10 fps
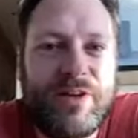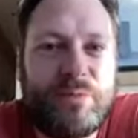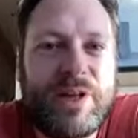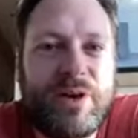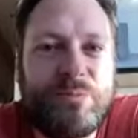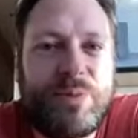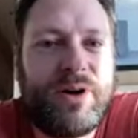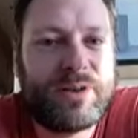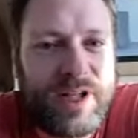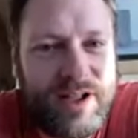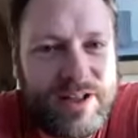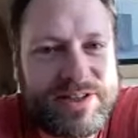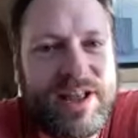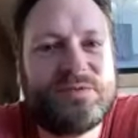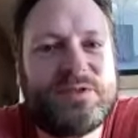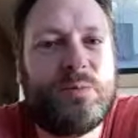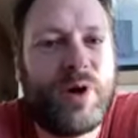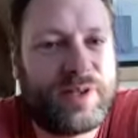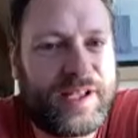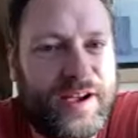I've been on podcast after
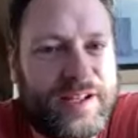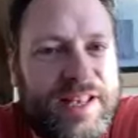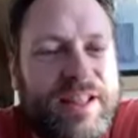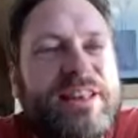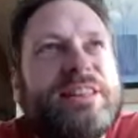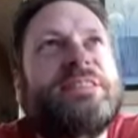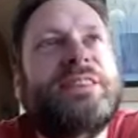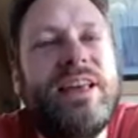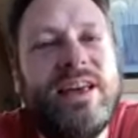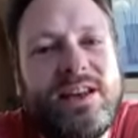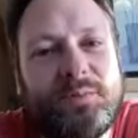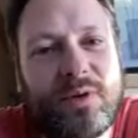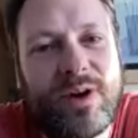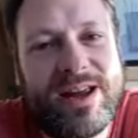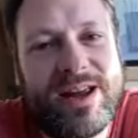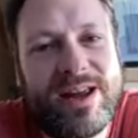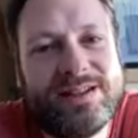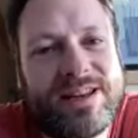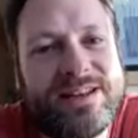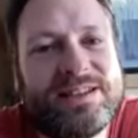podcast singing your
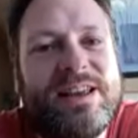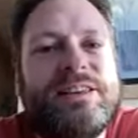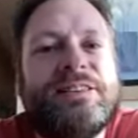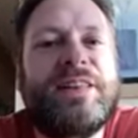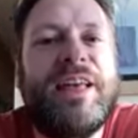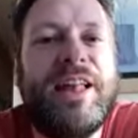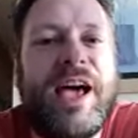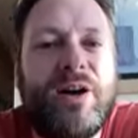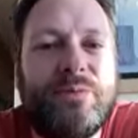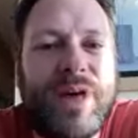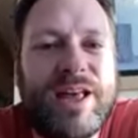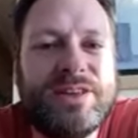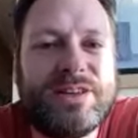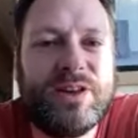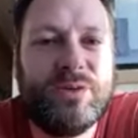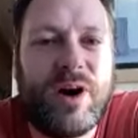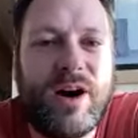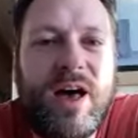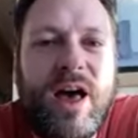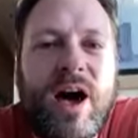praises, saying how amazing you
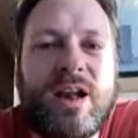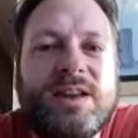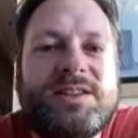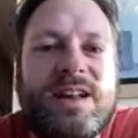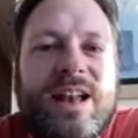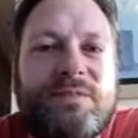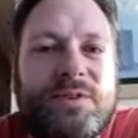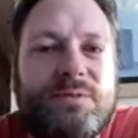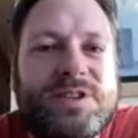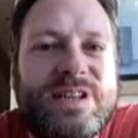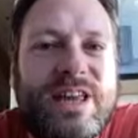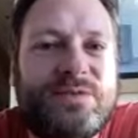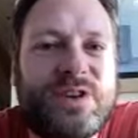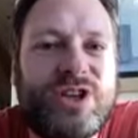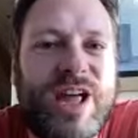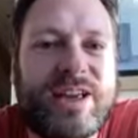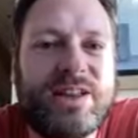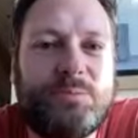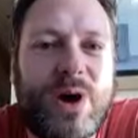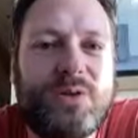are. And I still haven't received the check in
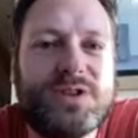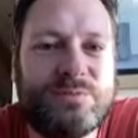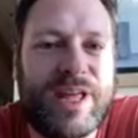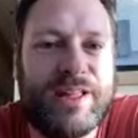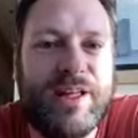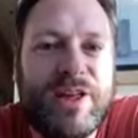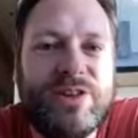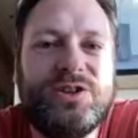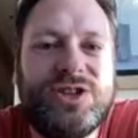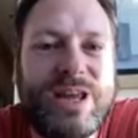the post, mate. You're